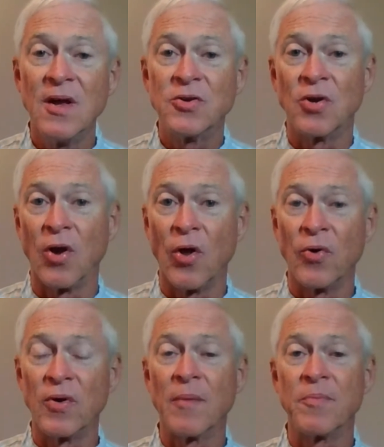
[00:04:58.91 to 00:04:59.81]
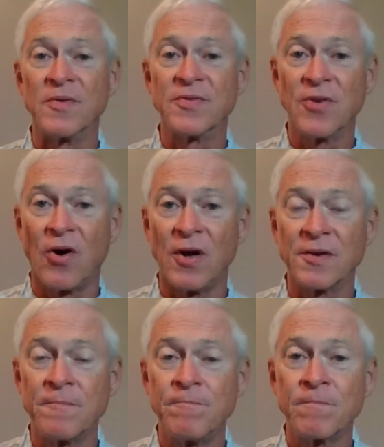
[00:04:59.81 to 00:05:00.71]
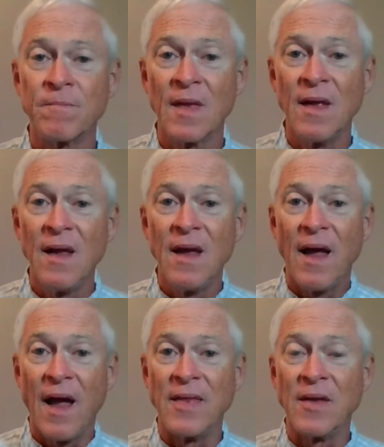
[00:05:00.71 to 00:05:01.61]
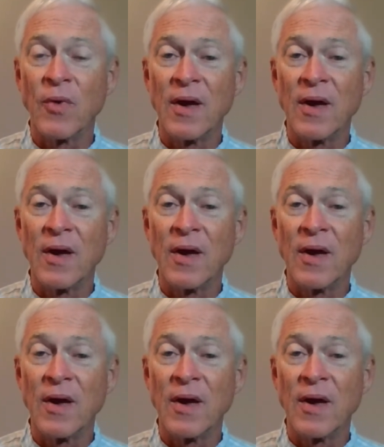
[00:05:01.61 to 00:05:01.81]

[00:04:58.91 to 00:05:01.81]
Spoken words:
to load up the salt. And then we